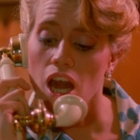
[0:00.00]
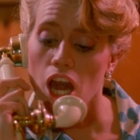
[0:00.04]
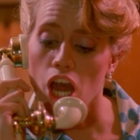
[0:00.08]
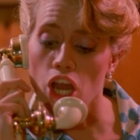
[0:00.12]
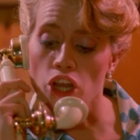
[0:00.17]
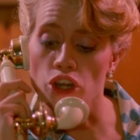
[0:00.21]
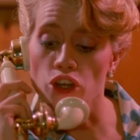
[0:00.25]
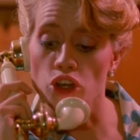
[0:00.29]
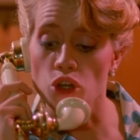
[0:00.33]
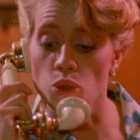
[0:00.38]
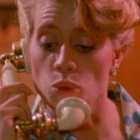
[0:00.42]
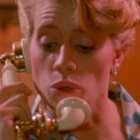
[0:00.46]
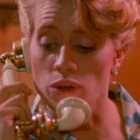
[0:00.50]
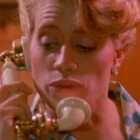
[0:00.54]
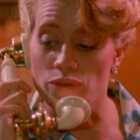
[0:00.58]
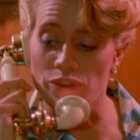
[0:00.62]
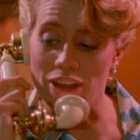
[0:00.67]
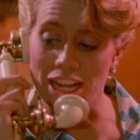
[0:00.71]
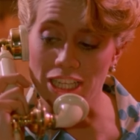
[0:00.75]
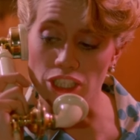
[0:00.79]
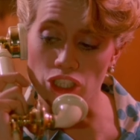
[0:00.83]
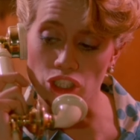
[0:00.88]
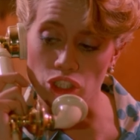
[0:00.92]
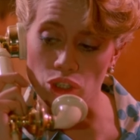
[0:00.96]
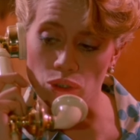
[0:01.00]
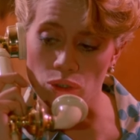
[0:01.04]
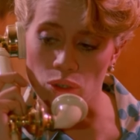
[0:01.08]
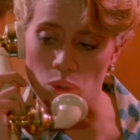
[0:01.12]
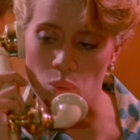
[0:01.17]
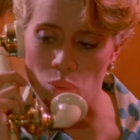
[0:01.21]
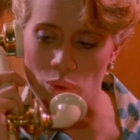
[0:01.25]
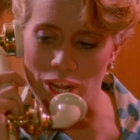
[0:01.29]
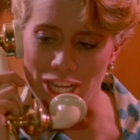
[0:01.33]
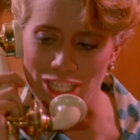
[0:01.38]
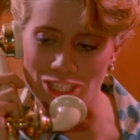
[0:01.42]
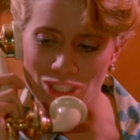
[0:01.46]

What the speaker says: He doesn't tell anybody he's calling the sex line.